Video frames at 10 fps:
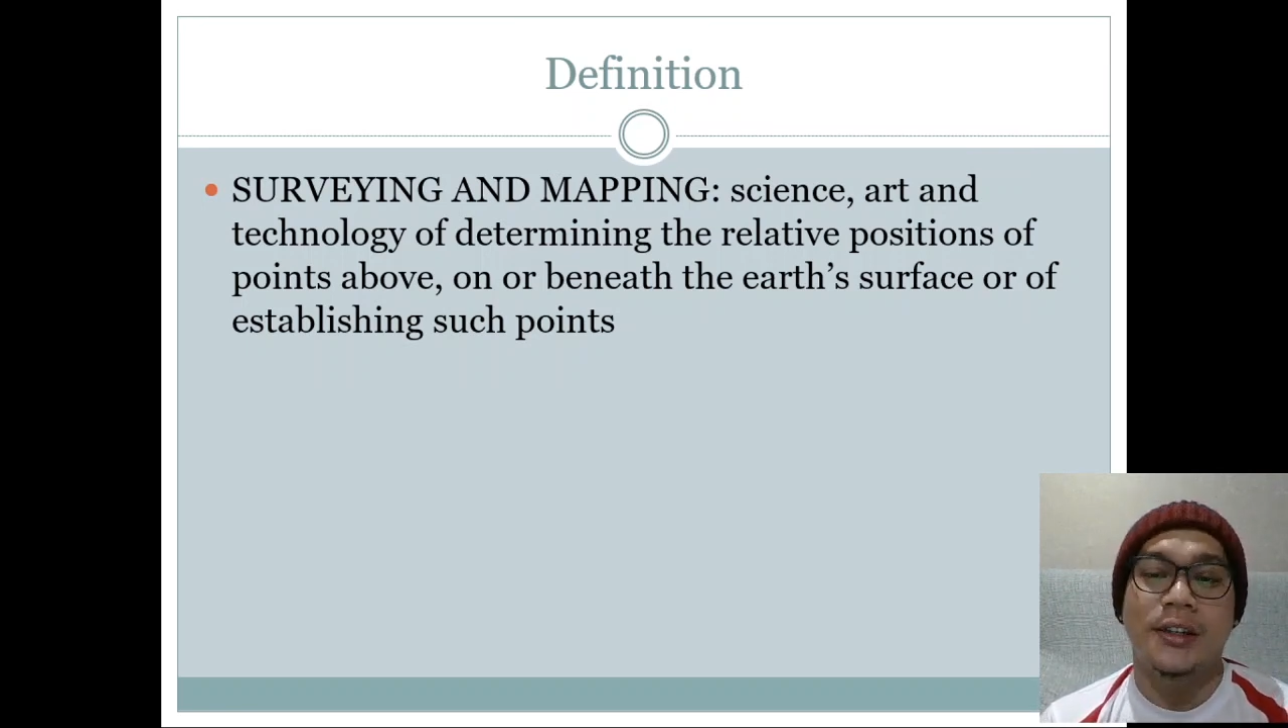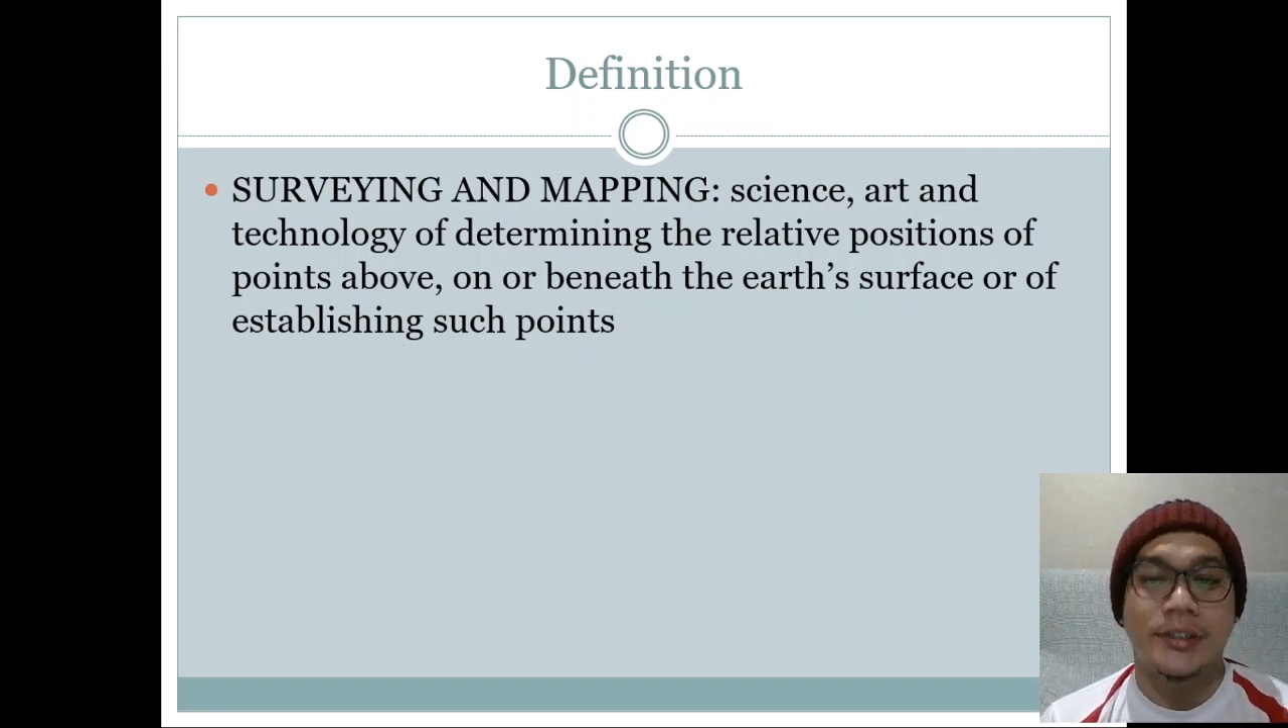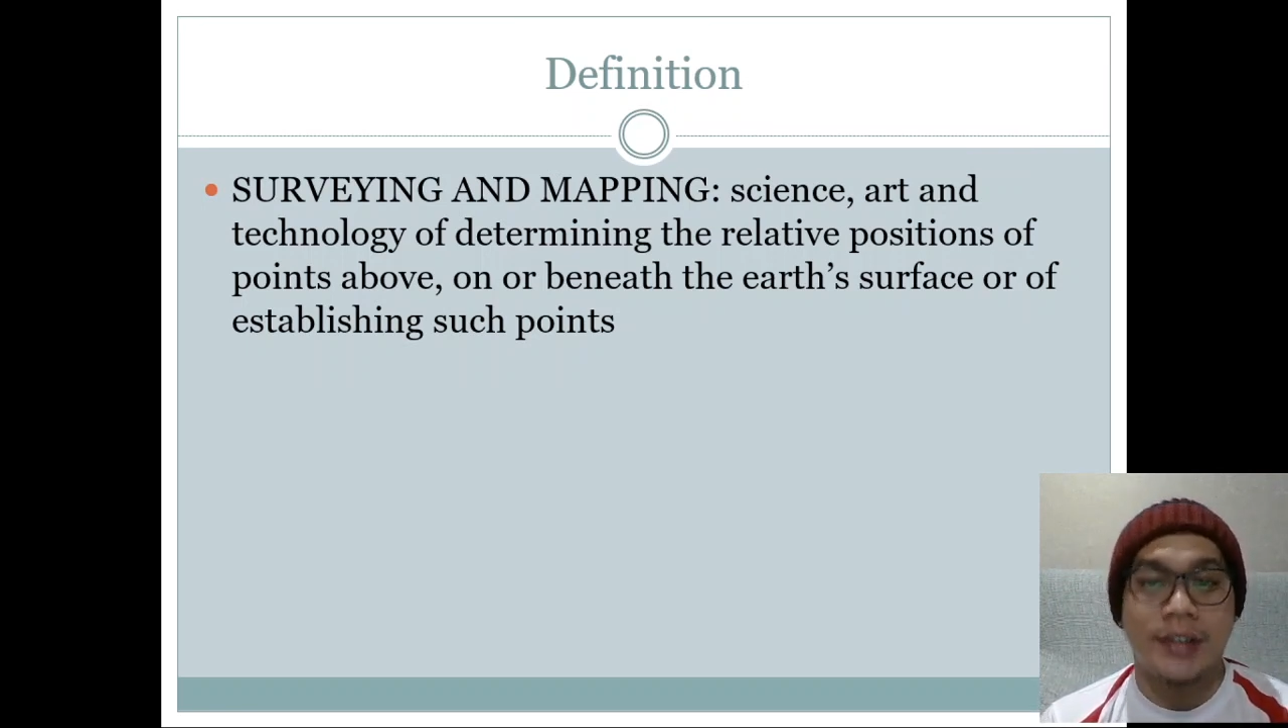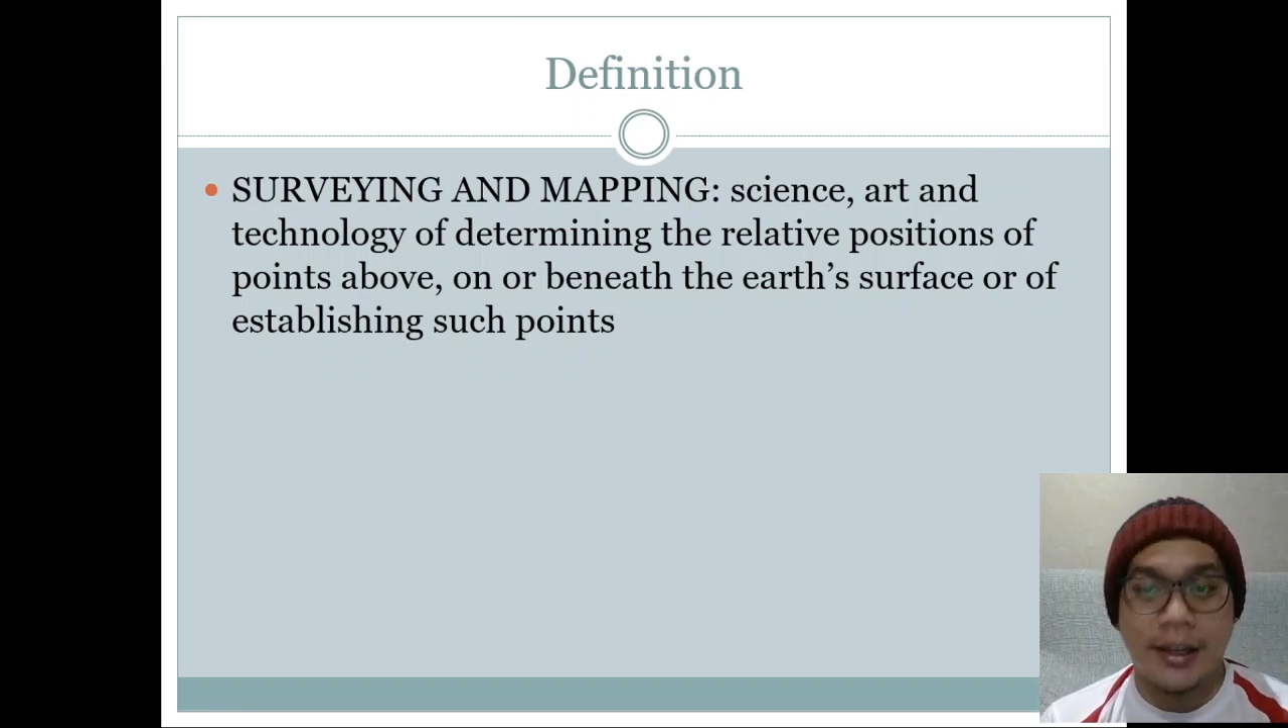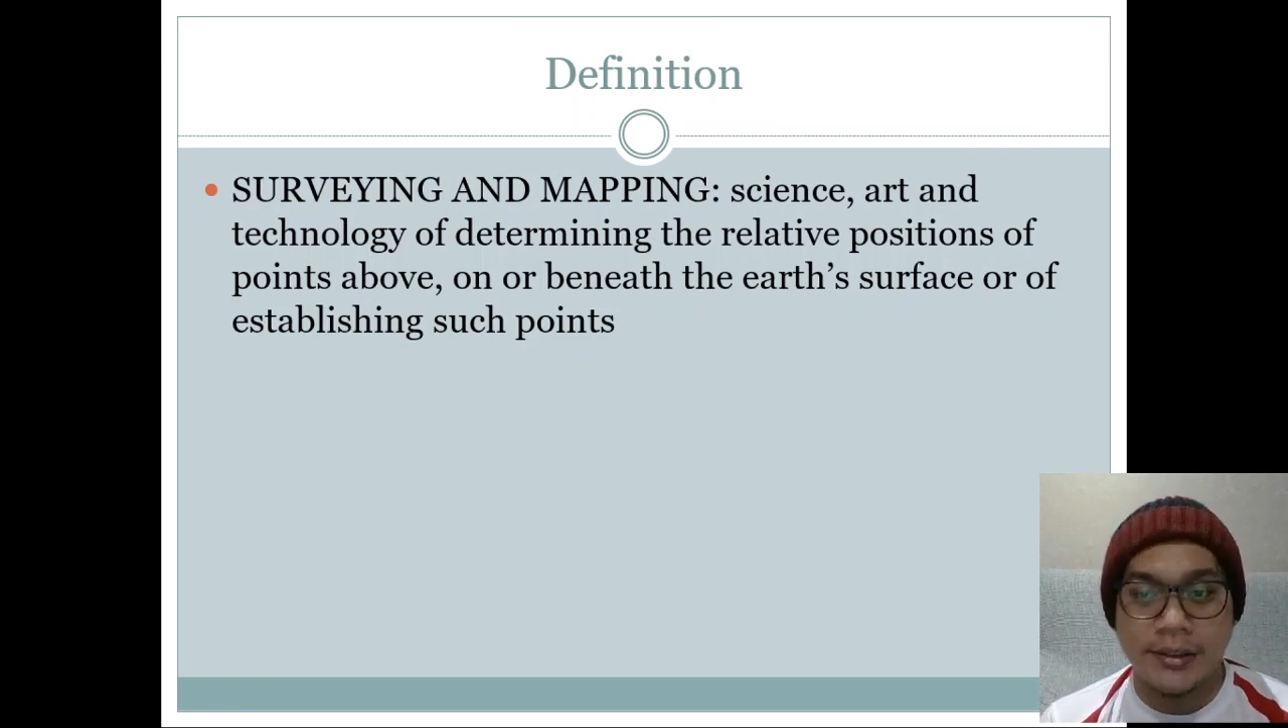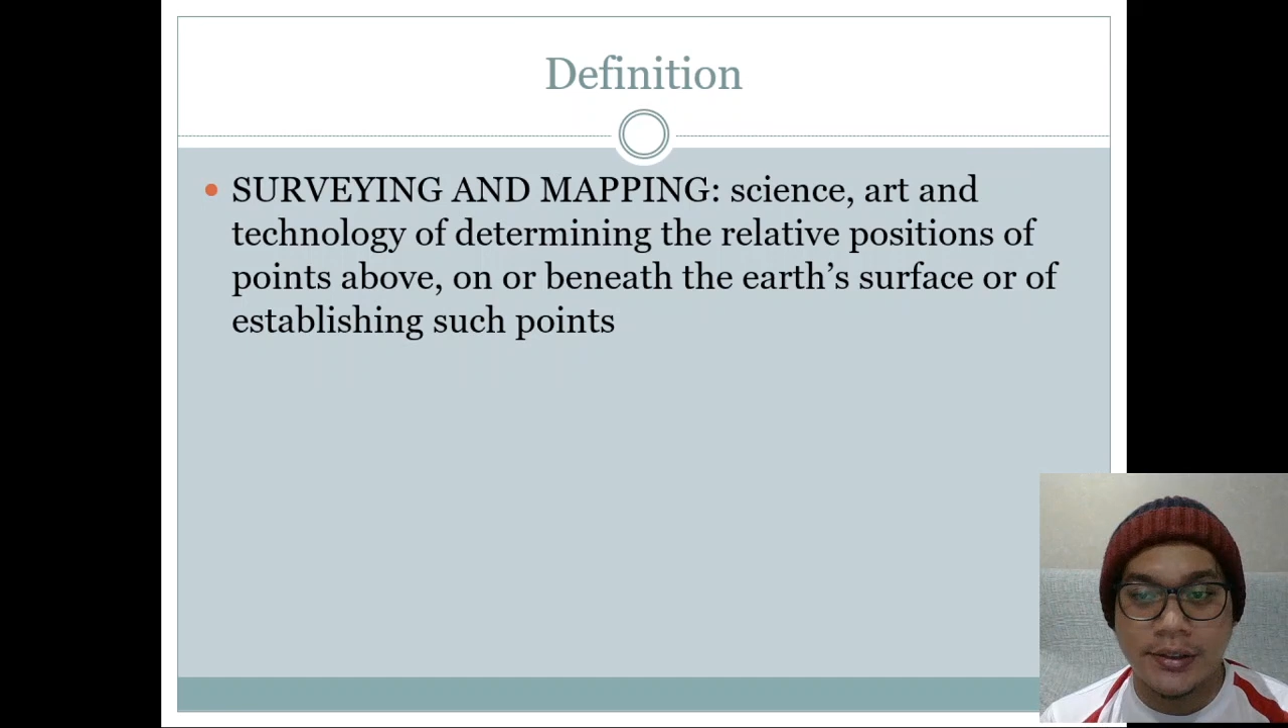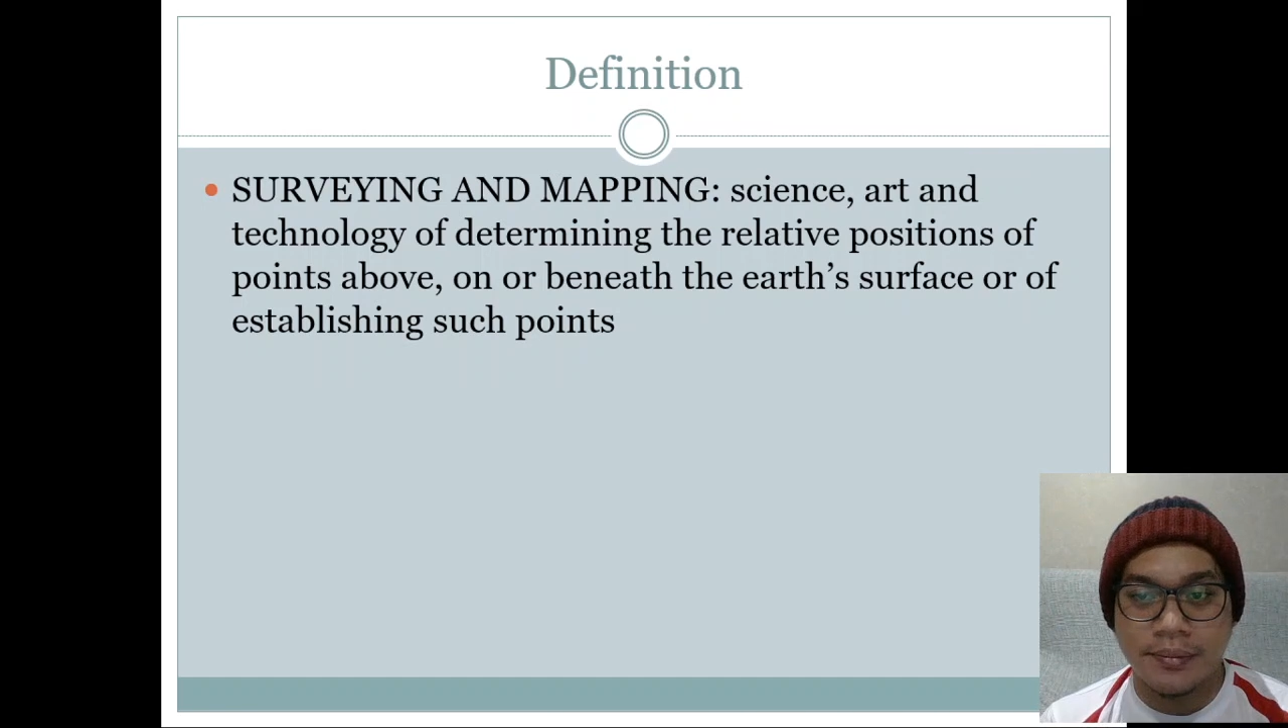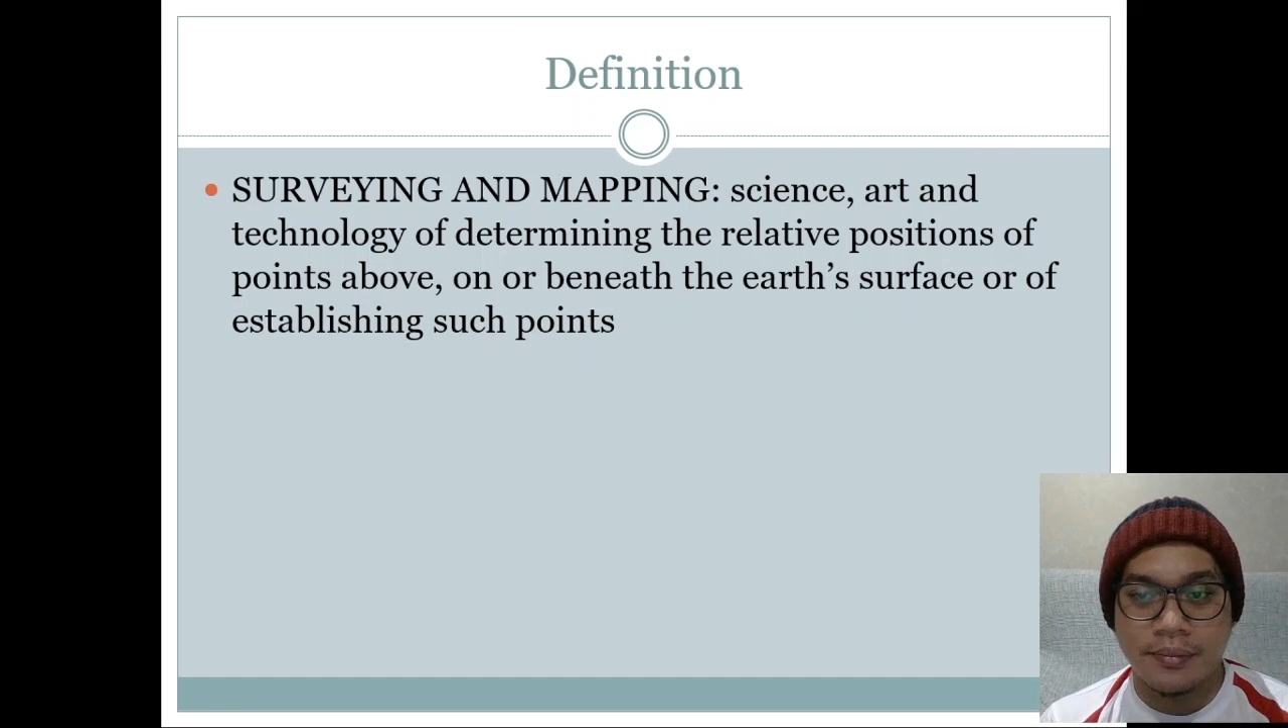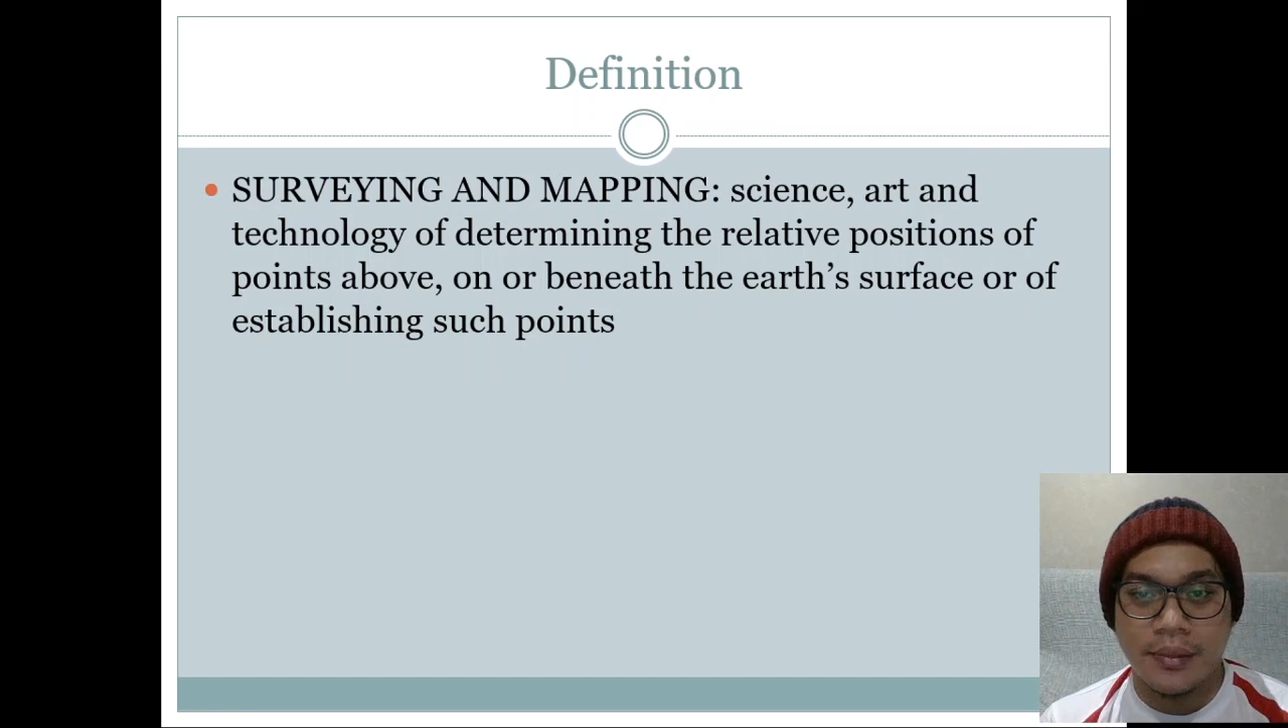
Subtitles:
science.